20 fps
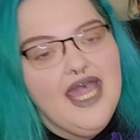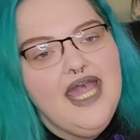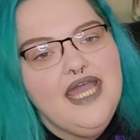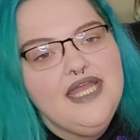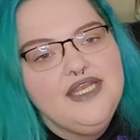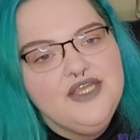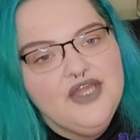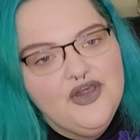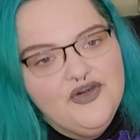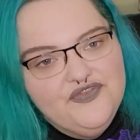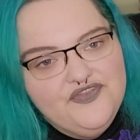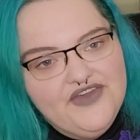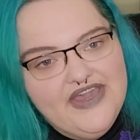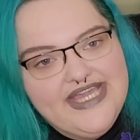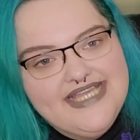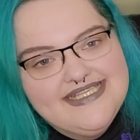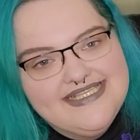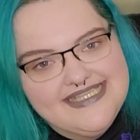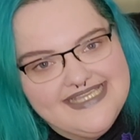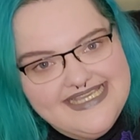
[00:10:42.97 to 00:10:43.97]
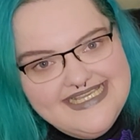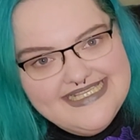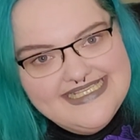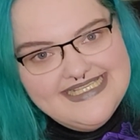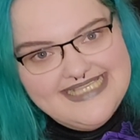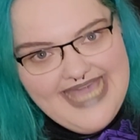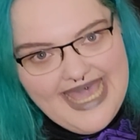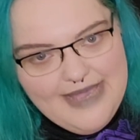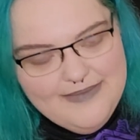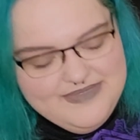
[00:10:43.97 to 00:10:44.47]
No Face
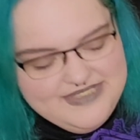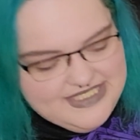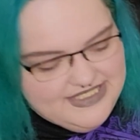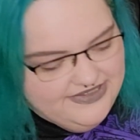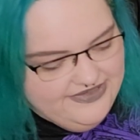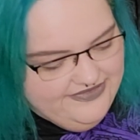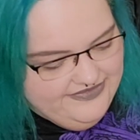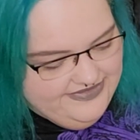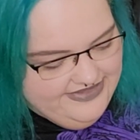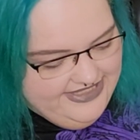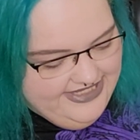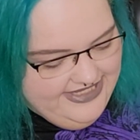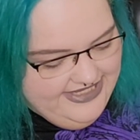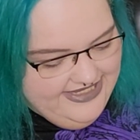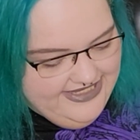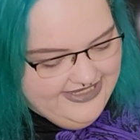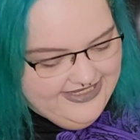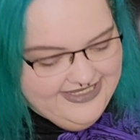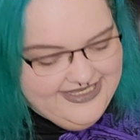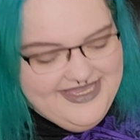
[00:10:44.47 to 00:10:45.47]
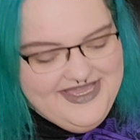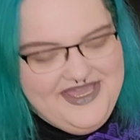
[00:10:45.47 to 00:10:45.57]
is absolutely